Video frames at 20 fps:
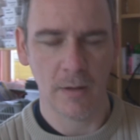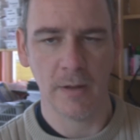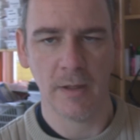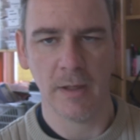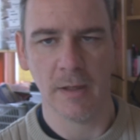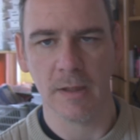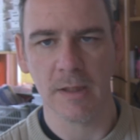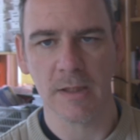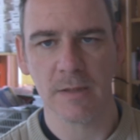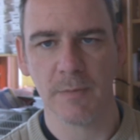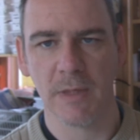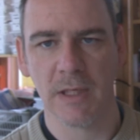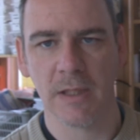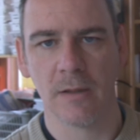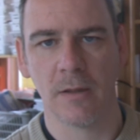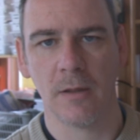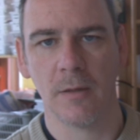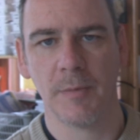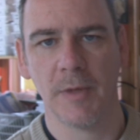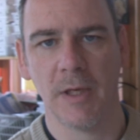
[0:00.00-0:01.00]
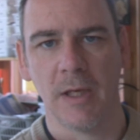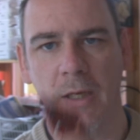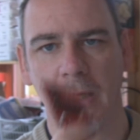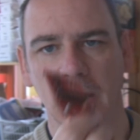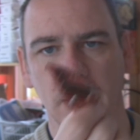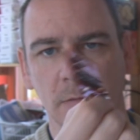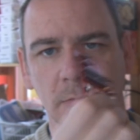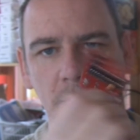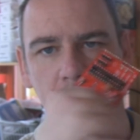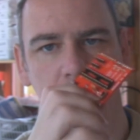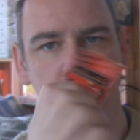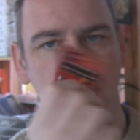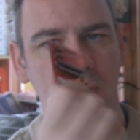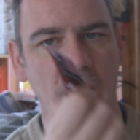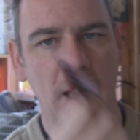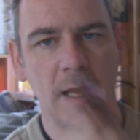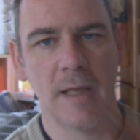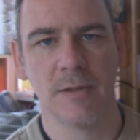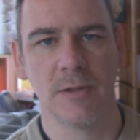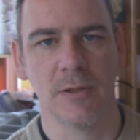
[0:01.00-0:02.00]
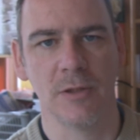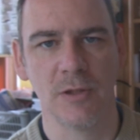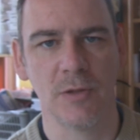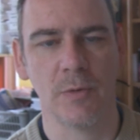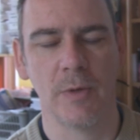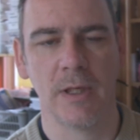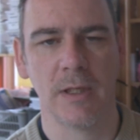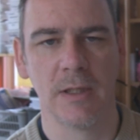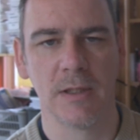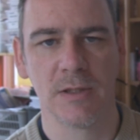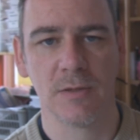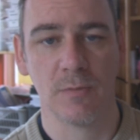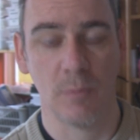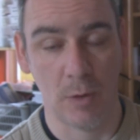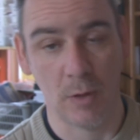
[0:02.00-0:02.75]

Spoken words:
I get these made up in 10s and 20s.